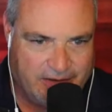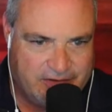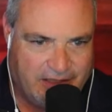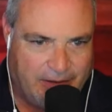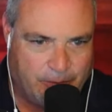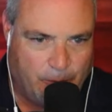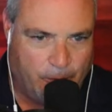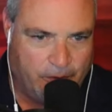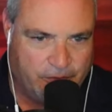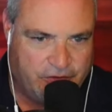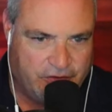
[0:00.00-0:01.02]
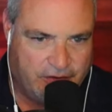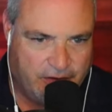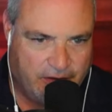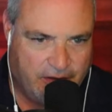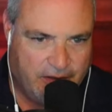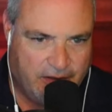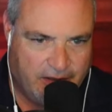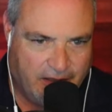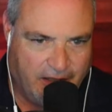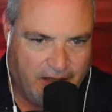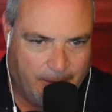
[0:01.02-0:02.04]
Wilson
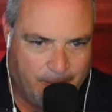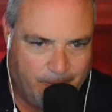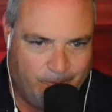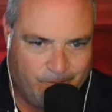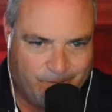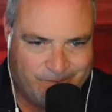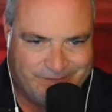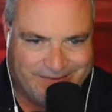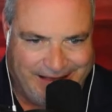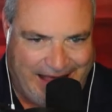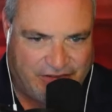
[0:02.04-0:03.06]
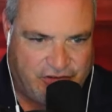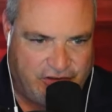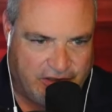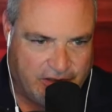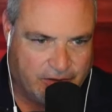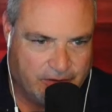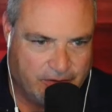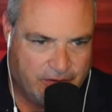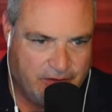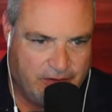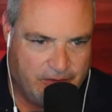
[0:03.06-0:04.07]
last year
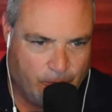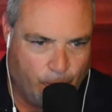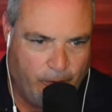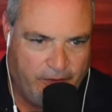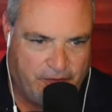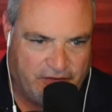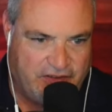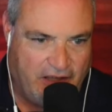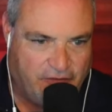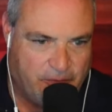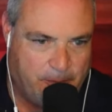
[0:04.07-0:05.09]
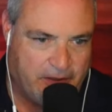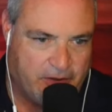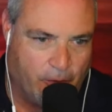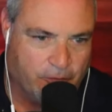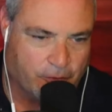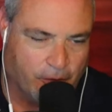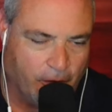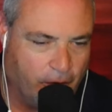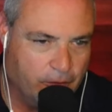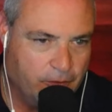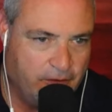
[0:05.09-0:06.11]
with the 7th pick
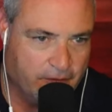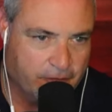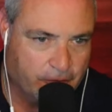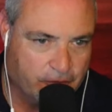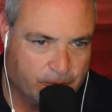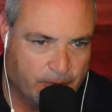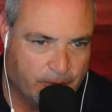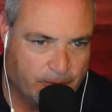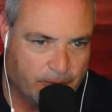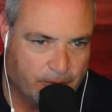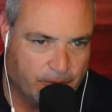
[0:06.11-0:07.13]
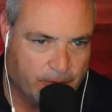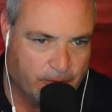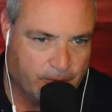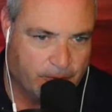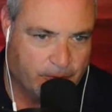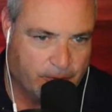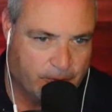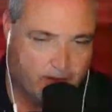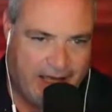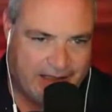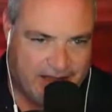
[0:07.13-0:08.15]
overall in the first round out of
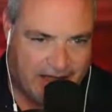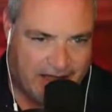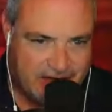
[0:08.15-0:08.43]
Texas Tech.